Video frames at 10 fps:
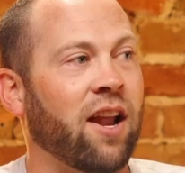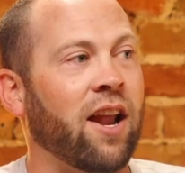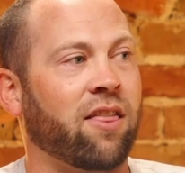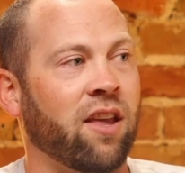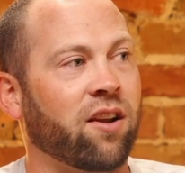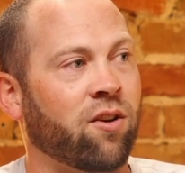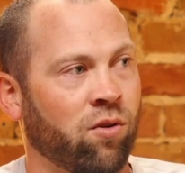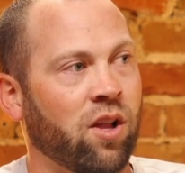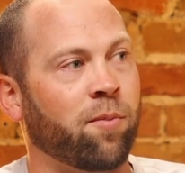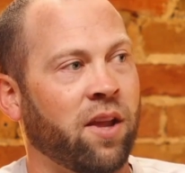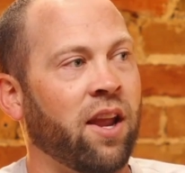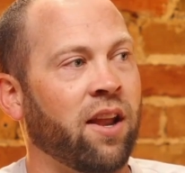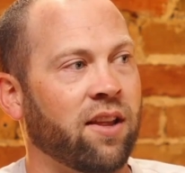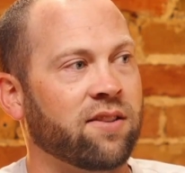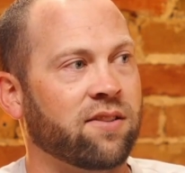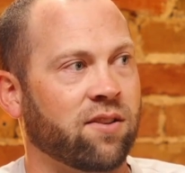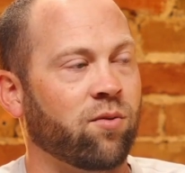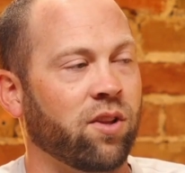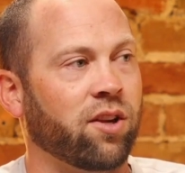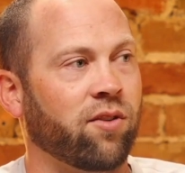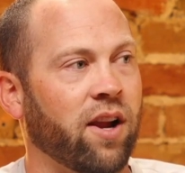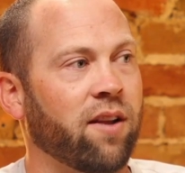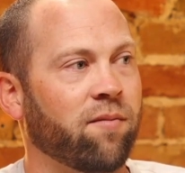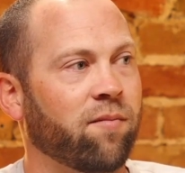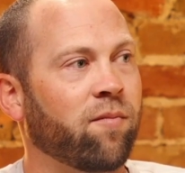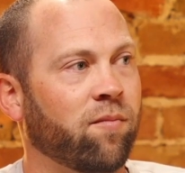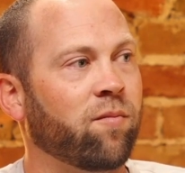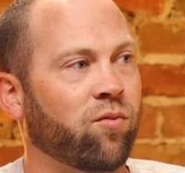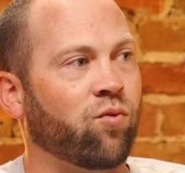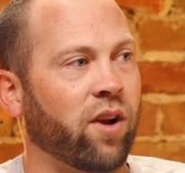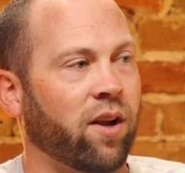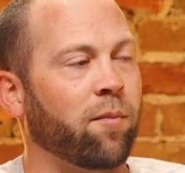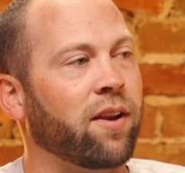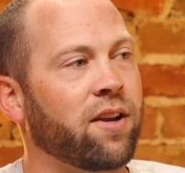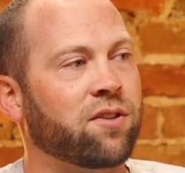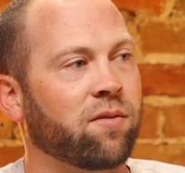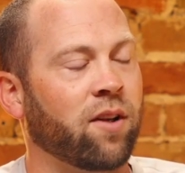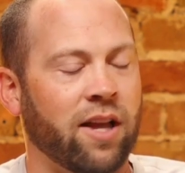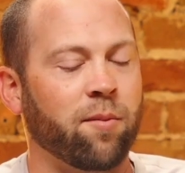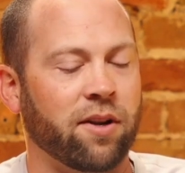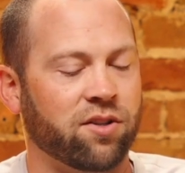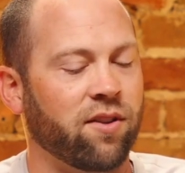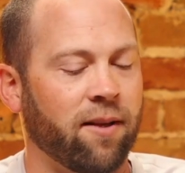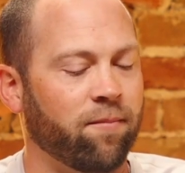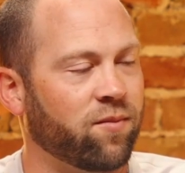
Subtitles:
I think Kolob Canyons is a really great recommendation. I'm glad you mentioned that.